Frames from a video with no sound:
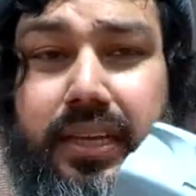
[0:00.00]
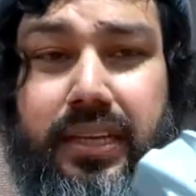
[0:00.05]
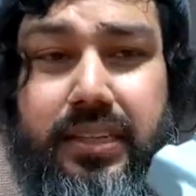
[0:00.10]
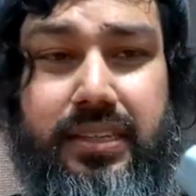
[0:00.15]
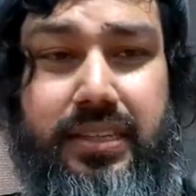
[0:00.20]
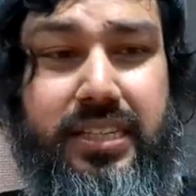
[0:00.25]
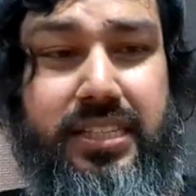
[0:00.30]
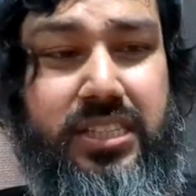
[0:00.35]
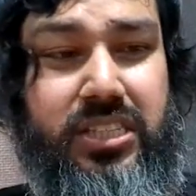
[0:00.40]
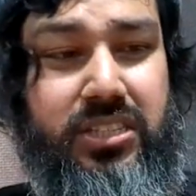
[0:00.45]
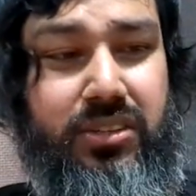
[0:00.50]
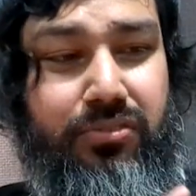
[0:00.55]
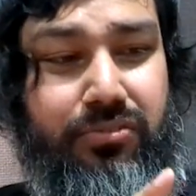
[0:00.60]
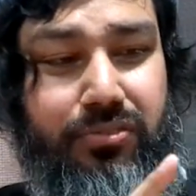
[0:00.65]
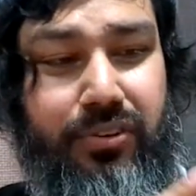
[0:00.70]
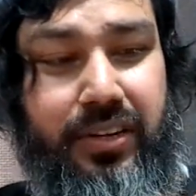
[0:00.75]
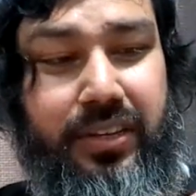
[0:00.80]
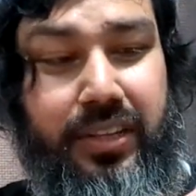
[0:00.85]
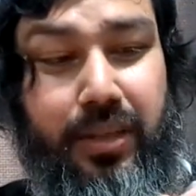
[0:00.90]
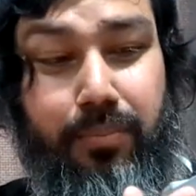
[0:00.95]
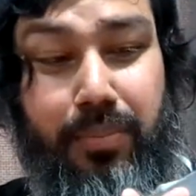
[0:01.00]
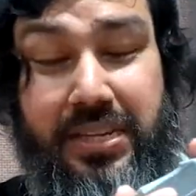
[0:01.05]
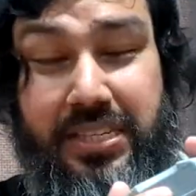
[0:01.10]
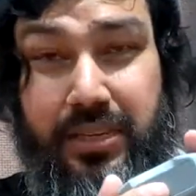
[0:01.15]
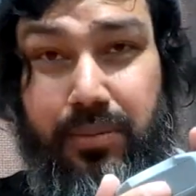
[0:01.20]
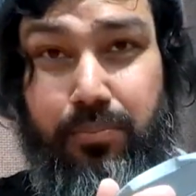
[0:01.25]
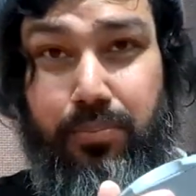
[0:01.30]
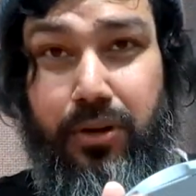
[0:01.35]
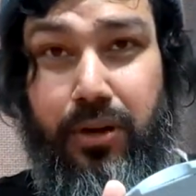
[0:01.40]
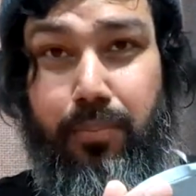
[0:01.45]
This is different. They
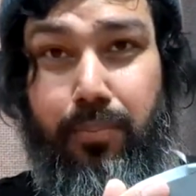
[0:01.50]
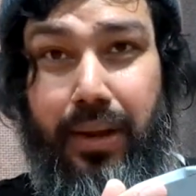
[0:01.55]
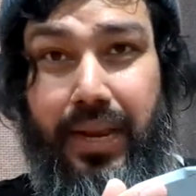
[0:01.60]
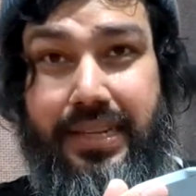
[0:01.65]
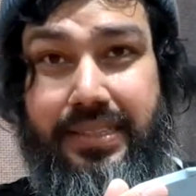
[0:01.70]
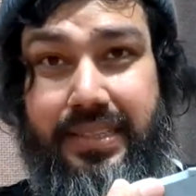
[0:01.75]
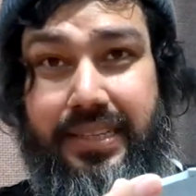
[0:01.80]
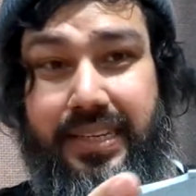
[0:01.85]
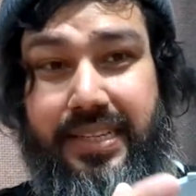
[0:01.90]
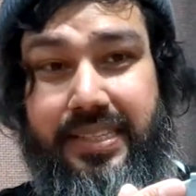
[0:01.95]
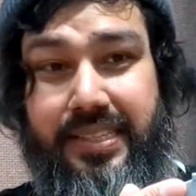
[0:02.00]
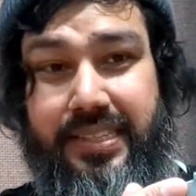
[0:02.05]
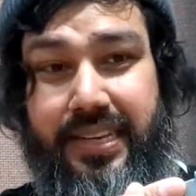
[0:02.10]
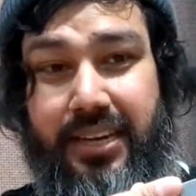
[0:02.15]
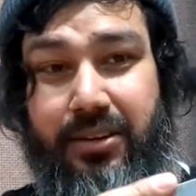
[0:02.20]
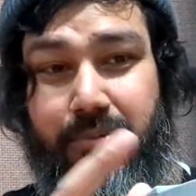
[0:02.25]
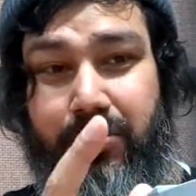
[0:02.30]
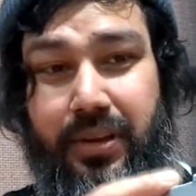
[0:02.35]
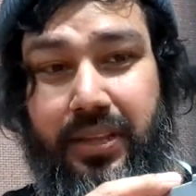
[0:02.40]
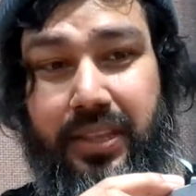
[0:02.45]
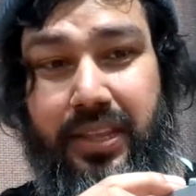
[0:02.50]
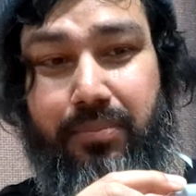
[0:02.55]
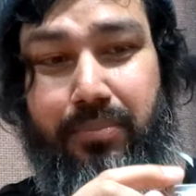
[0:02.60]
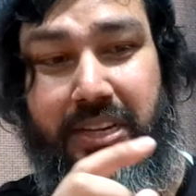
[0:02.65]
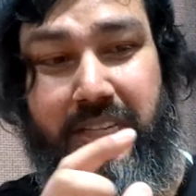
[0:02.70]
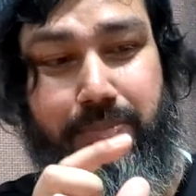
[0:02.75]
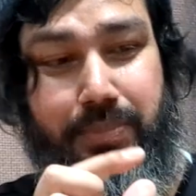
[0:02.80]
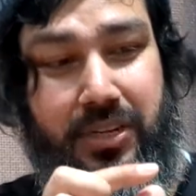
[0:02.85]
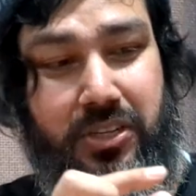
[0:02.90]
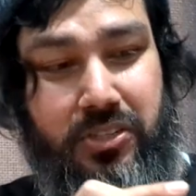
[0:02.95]
basically put a plastic inside where the
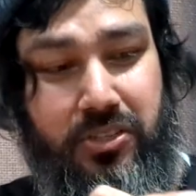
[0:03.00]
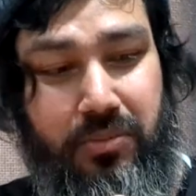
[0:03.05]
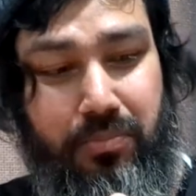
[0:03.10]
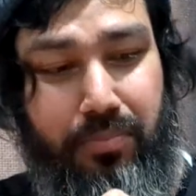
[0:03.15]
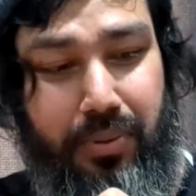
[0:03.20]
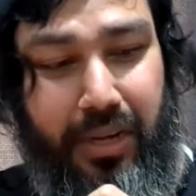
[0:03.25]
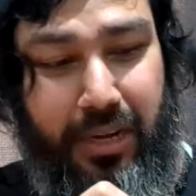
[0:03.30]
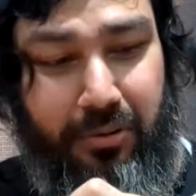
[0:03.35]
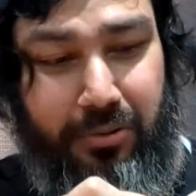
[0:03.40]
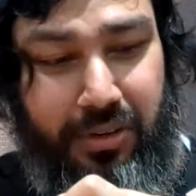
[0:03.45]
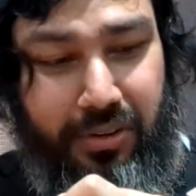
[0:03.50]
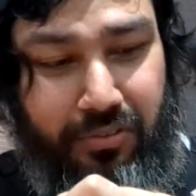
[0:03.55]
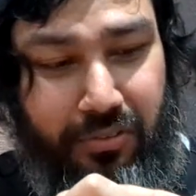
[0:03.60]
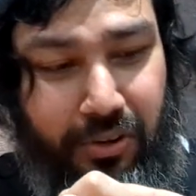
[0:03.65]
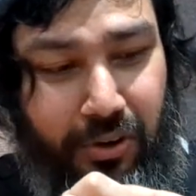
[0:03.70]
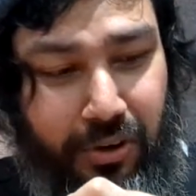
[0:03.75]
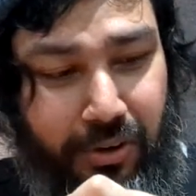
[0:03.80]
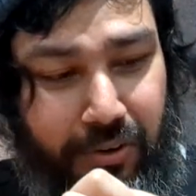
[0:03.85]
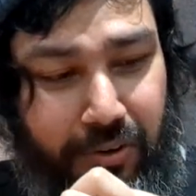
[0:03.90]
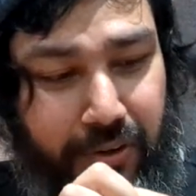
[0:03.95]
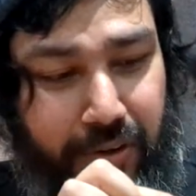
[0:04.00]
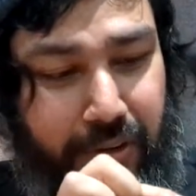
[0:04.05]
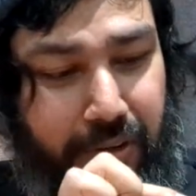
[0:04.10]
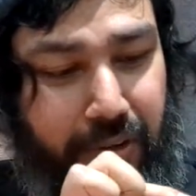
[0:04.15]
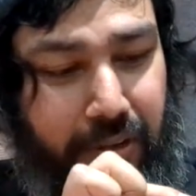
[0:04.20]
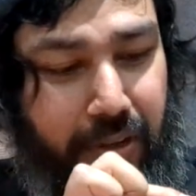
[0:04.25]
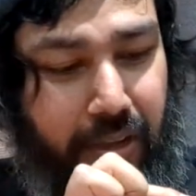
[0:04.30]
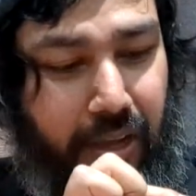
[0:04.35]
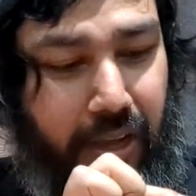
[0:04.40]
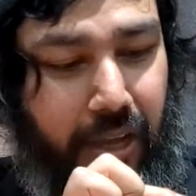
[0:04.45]
expansion pack would have gone,
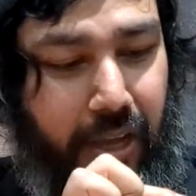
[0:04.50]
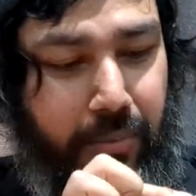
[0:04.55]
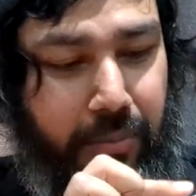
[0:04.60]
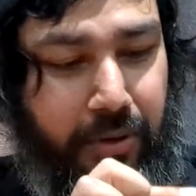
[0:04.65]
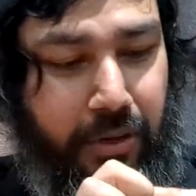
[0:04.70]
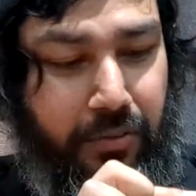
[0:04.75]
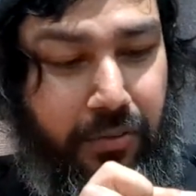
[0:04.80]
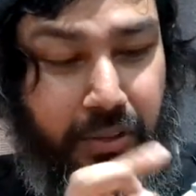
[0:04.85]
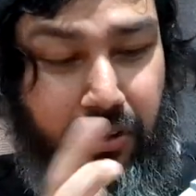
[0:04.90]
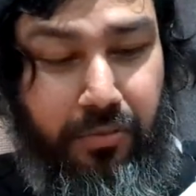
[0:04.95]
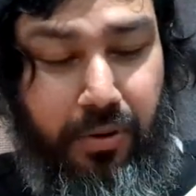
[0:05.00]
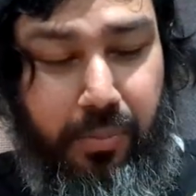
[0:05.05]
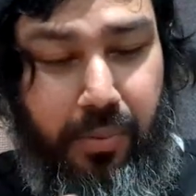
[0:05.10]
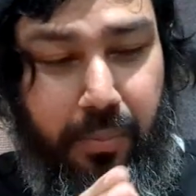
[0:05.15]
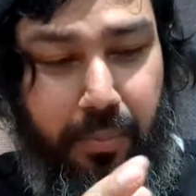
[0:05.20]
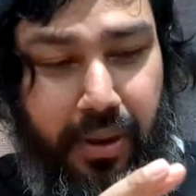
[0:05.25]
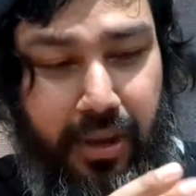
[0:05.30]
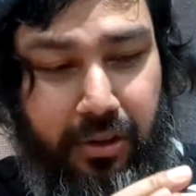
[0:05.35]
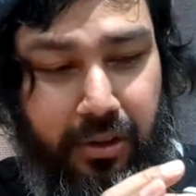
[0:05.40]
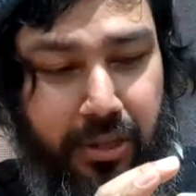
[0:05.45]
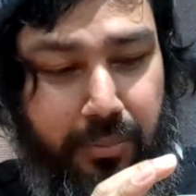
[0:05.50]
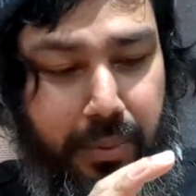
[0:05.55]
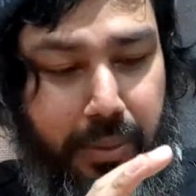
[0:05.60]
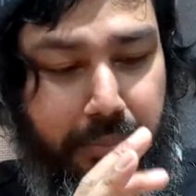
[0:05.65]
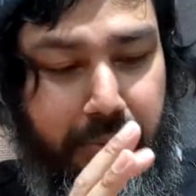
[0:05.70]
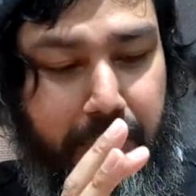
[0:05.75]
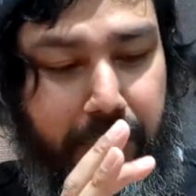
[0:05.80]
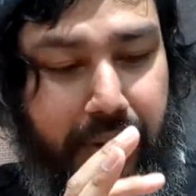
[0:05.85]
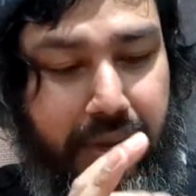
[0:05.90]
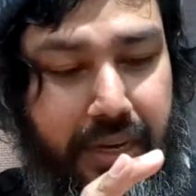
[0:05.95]
you know, for the rumble pack or the
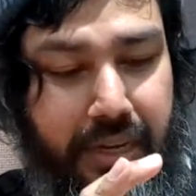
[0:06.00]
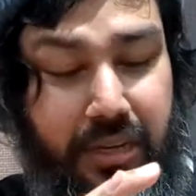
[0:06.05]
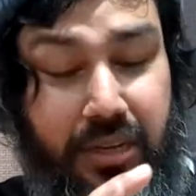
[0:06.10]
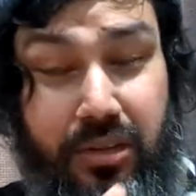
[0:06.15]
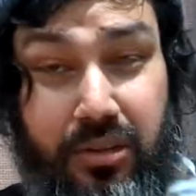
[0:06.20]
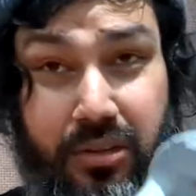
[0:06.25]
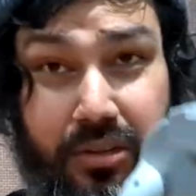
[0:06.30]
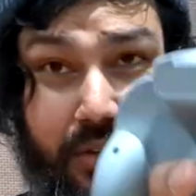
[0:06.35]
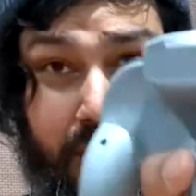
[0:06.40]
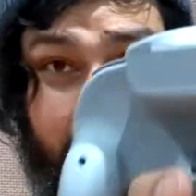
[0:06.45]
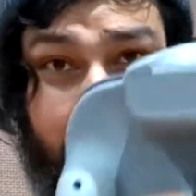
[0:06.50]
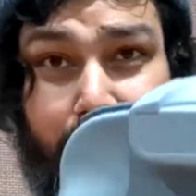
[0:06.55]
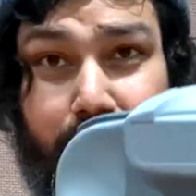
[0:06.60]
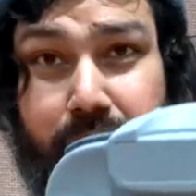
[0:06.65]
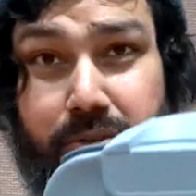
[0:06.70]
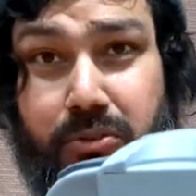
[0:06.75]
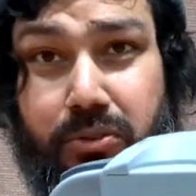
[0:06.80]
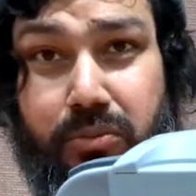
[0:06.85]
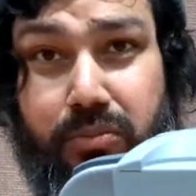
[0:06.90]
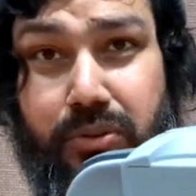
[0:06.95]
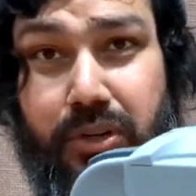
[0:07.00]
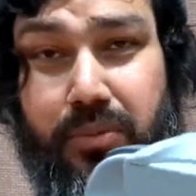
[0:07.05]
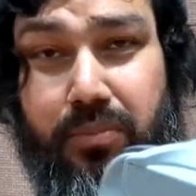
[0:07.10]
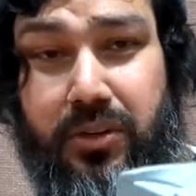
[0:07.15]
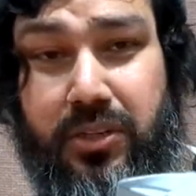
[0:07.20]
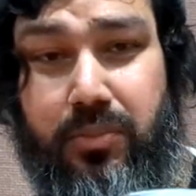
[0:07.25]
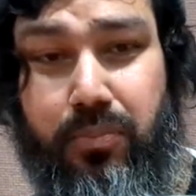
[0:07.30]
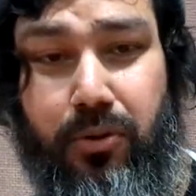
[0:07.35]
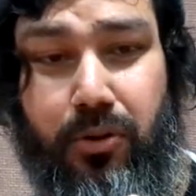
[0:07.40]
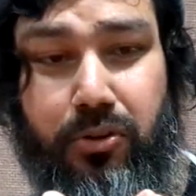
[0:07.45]
memory pack. It's all pretty
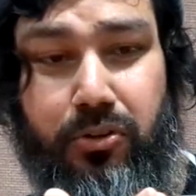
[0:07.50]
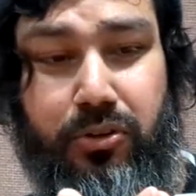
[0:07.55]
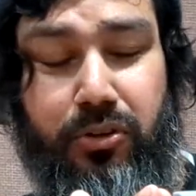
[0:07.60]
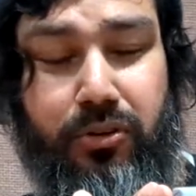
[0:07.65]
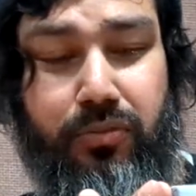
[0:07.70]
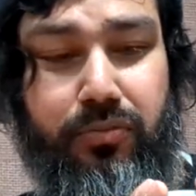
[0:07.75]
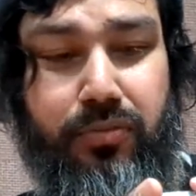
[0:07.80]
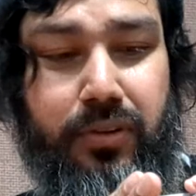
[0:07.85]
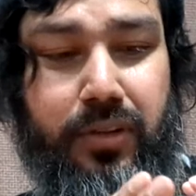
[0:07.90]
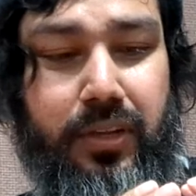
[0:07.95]
much blocked off.